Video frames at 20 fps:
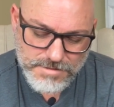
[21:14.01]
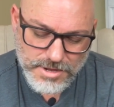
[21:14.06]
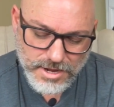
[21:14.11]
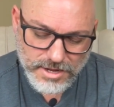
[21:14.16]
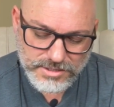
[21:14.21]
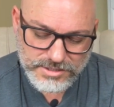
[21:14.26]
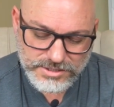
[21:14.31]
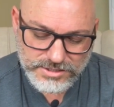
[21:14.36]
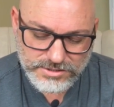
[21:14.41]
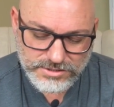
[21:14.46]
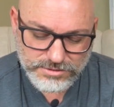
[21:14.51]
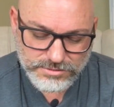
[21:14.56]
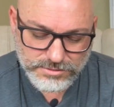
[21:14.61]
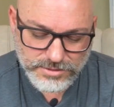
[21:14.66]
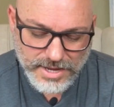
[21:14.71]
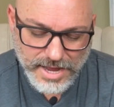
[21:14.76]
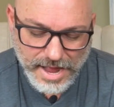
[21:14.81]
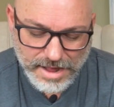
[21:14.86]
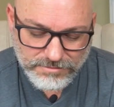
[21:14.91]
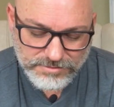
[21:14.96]
us to
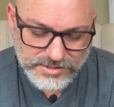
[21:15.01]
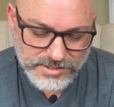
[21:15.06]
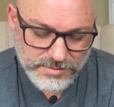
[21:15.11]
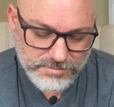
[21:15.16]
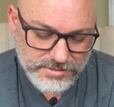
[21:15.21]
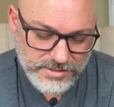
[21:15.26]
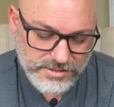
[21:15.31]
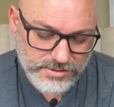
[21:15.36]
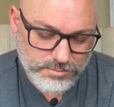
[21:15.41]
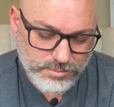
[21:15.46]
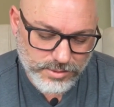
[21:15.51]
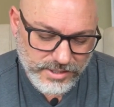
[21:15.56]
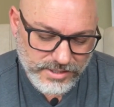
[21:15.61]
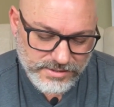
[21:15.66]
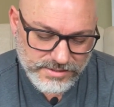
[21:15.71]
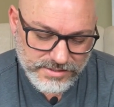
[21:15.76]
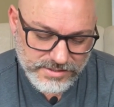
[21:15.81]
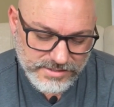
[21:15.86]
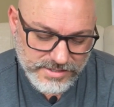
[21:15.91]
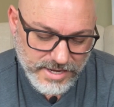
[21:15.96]
have something to bring
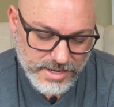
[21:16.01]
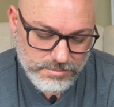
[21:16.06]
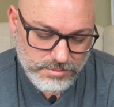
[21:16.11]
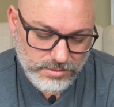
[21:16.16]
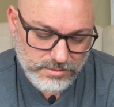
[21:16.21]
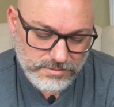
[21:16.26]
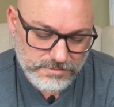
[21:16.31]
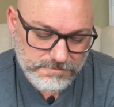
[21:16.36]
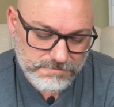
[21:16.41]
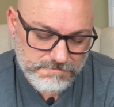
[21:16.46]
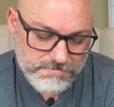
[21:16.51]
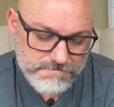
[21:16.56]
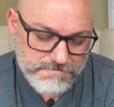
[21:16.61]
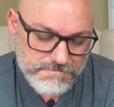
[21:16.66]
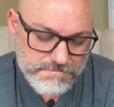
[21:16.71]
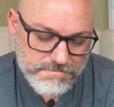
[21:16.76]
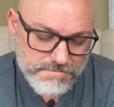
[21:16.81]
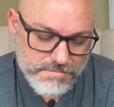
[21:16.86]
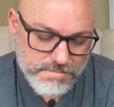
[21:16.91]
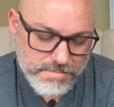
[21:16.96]
to the table,
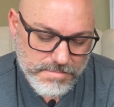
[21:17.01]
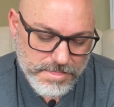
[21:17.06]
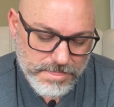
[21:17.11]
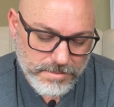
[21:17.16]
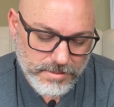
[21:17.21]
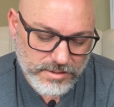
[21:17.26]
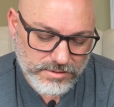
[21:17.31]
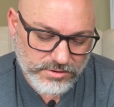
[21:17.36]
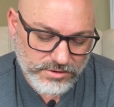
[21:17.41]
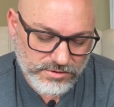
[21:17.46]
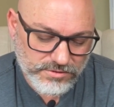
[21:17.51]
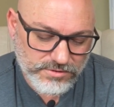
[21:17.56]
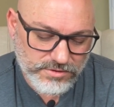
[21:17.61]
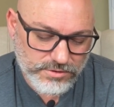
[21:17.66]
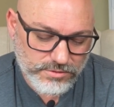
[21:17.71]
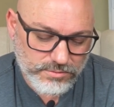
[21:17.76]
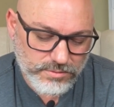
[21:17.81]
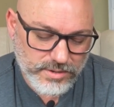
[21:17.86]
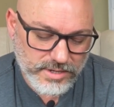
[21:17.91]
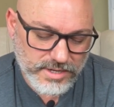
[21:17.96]
just to
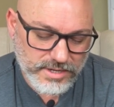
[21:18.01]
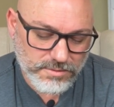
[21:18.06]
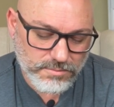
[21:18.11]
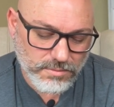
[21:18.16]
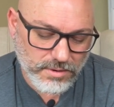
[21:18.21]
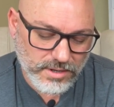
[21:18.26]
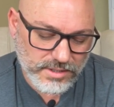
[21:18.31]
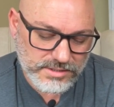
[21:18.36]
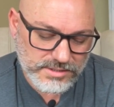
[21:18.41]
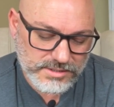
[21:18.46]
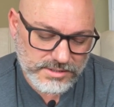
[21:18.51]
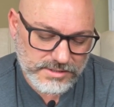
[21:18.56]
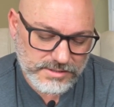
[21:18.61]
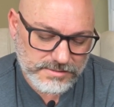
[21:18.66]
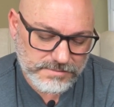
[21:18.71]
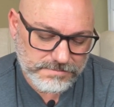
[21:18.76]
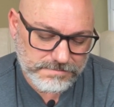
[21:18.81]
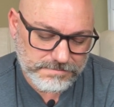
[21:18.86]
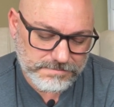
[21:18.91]
do what He wants.